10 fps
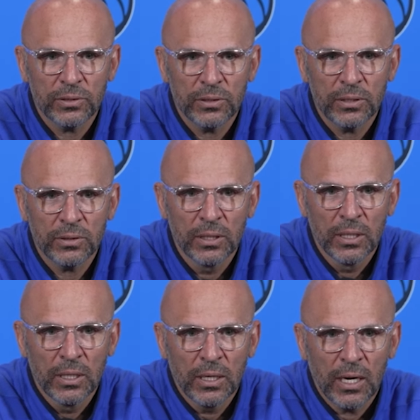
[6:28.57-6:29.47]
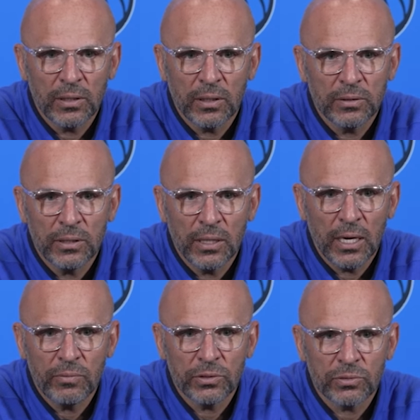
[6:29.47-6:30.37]
And then I thought
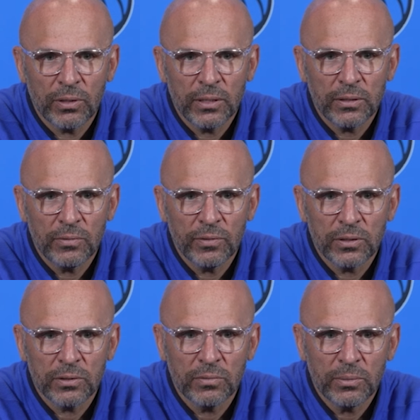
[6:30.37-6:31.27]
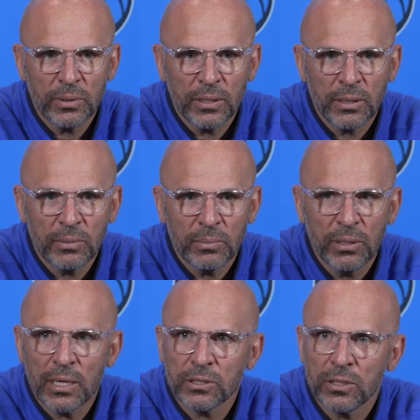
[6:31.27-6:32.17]
D-Live was great defensively, being able to
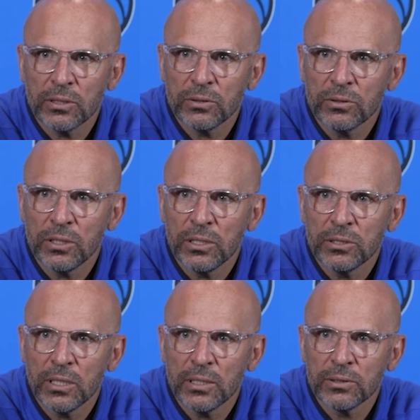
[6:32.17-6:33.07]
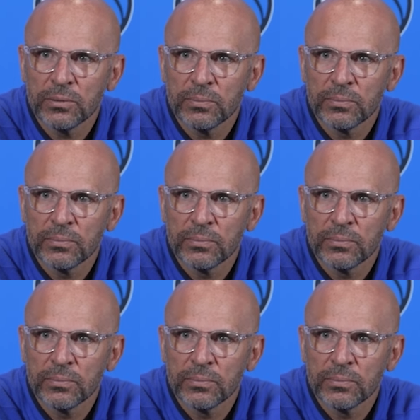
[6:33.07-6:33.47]
block shots or chain shots.